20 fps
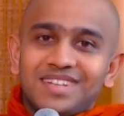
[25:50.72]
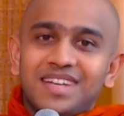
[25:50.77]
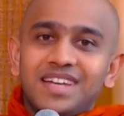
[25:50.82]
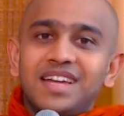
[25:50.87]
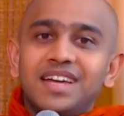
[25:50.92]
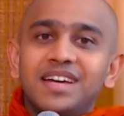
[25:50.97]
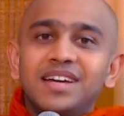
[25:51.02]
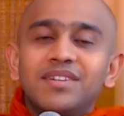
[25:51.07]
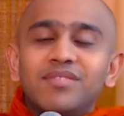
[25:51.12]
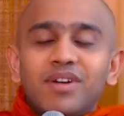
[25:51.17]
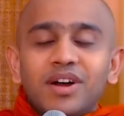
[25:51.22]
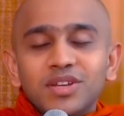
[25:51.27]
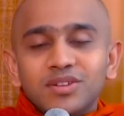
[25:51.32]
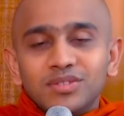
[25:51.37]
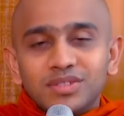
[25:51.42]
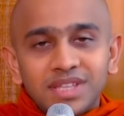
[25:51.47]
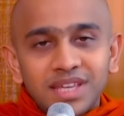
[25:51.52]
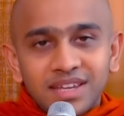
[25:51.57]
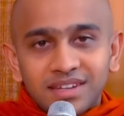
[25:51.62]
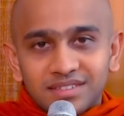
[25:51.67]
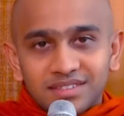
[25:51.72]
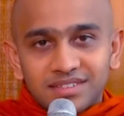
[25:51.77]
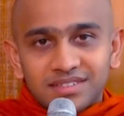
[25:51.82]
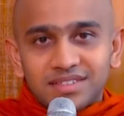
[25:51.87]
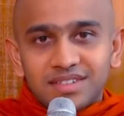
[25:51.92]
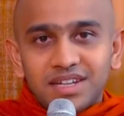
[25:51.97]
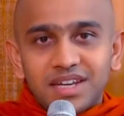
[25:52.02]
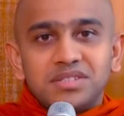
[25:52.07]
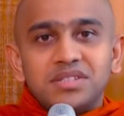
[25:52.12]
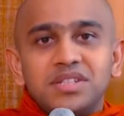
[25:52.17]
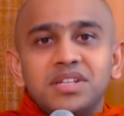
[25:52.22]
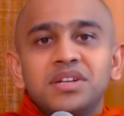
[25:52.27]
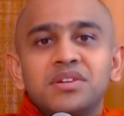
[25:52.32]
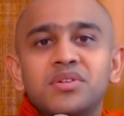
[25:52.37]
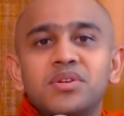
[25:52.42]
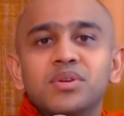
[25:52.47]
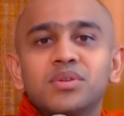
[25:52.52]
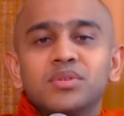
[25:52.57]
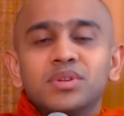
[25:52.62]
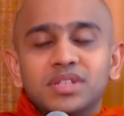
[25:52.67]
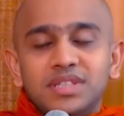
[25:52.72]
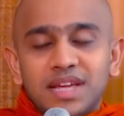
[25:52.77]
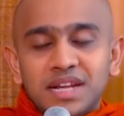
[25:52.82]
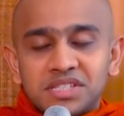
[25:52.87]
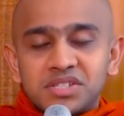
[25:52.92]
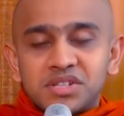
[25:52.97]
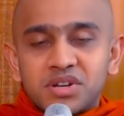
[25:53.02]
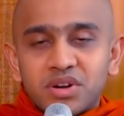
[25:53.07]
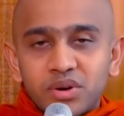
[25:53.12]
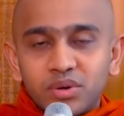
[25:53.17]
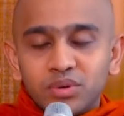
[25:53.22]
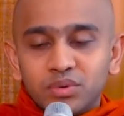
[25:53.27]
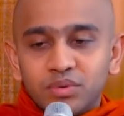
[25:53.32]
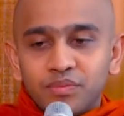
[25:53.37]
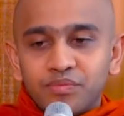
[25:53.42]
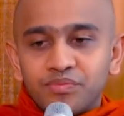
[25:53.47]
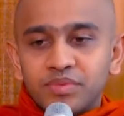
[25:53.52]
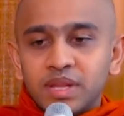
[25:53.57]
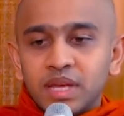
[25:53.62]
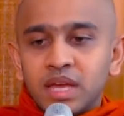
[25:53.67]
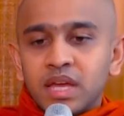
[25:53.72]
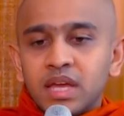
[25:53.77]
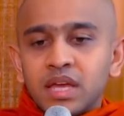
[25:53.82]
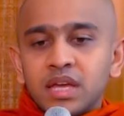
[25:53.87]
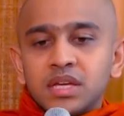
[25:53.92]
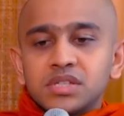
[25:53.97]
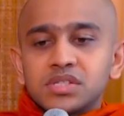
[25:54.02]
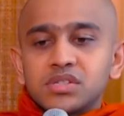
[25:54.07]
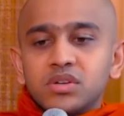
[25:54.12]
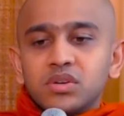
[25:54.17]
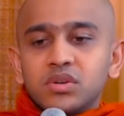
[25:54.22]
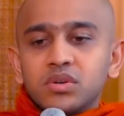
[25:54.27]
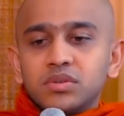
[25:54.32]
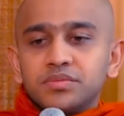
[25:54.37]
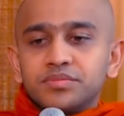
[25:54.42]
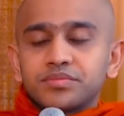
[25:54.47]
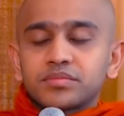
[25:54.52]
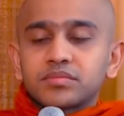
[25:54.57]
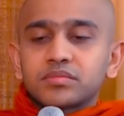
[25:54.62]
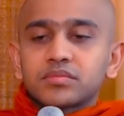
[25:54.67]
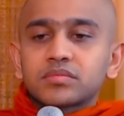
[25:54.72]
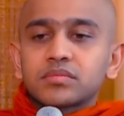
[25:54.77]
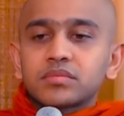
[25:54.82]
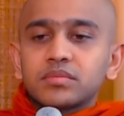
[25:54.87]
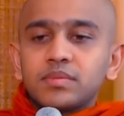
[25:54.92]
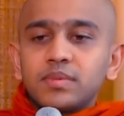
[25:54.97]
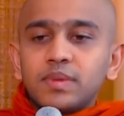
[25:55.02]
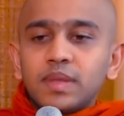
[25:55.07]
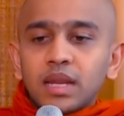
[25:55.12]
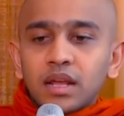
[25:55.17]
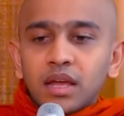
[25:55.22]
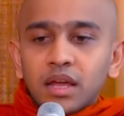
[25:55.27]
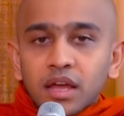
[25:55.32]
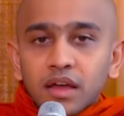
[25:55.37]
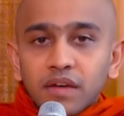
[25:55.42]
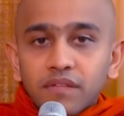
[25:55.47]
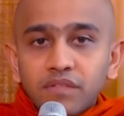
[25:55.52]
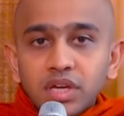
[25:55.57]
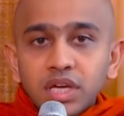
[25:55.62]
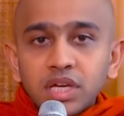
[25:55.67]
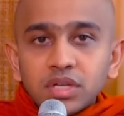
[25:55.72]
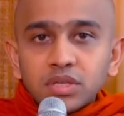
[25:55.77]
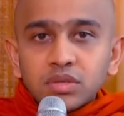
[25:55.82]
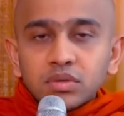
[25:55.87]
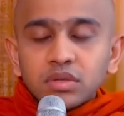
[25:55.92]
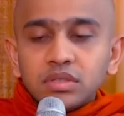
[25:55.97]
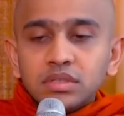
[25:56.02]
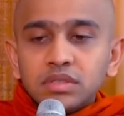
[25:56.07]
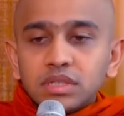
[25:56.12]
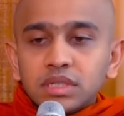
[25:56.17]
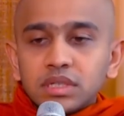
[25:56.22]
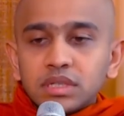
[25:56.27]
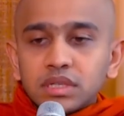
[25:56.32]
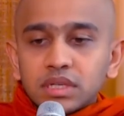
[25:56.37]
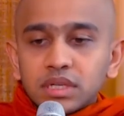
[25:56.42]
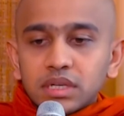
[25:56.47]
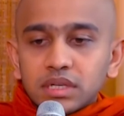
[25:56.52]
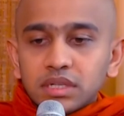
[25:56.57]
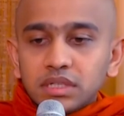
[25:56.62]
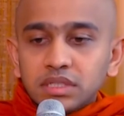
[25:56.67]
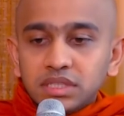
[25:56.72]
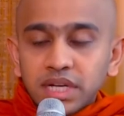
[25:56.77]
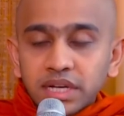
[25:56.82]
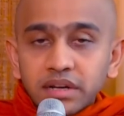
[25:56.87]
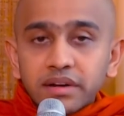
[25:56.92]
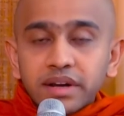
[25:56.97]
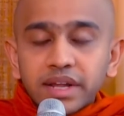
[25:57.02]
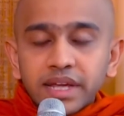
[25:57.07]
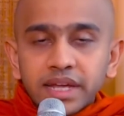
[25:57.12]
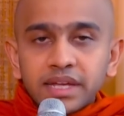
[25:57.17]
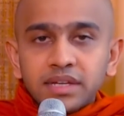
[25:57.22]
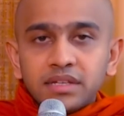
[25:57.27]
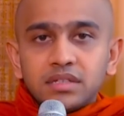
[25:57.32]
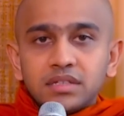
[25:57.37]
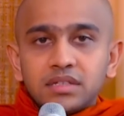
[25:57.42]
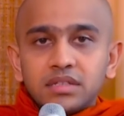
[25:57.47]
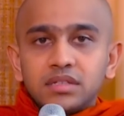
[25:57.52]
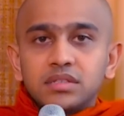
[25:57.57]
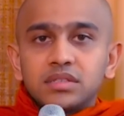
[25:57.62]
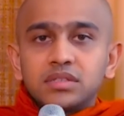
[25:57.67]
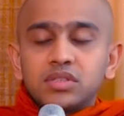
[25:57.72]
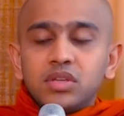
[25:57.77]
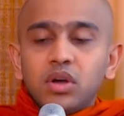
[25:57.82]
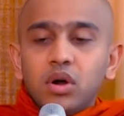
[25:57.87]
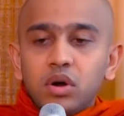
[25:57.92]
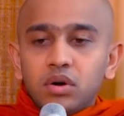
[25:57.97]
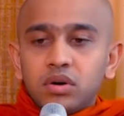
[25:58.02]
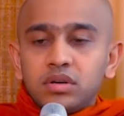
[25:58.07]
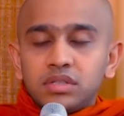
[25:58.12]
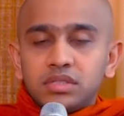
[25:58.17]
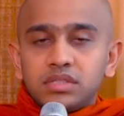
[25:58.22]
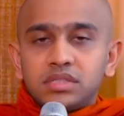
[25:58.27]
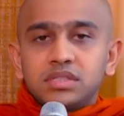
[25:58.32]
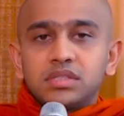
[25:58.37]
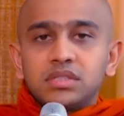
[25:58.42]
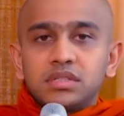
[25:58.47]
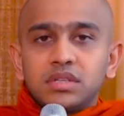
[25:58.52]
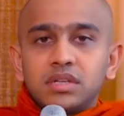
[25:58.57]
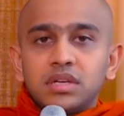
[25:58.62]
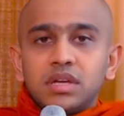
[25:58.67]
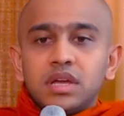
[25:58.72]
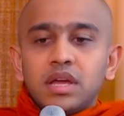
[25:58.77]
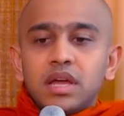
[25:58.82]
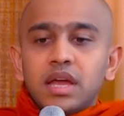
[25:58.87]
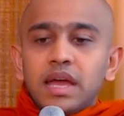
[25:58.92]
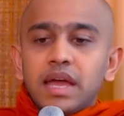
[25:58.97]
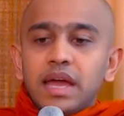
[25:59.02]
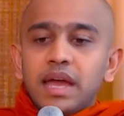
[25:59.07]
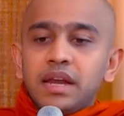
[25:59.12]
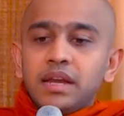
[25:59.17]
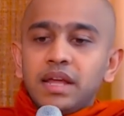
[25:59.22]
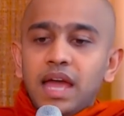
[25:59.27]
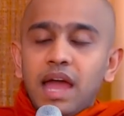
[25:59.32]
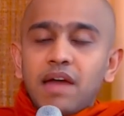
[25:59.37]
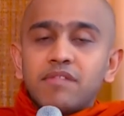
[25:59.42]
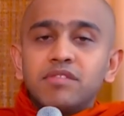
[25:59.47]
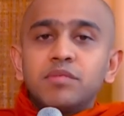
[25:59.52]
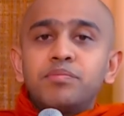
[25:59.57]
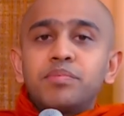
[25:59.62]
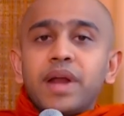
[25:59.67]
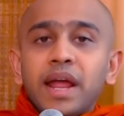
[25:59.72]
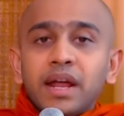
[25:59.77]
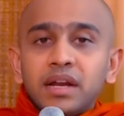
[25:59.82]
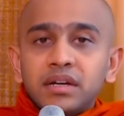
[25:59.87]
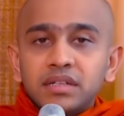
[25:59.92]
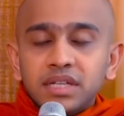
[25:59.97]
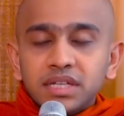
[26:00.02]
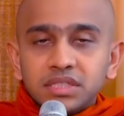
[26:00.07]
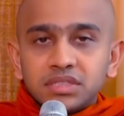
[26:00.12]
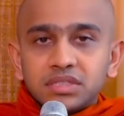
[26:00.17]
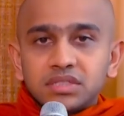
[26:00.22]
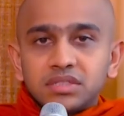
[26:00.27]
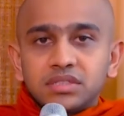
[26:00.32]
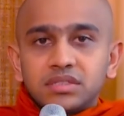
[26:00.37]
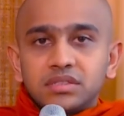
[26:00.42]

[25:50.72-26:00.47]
What do you think? Isn't it true? That's true. So, we should generate thoughts and have a practice,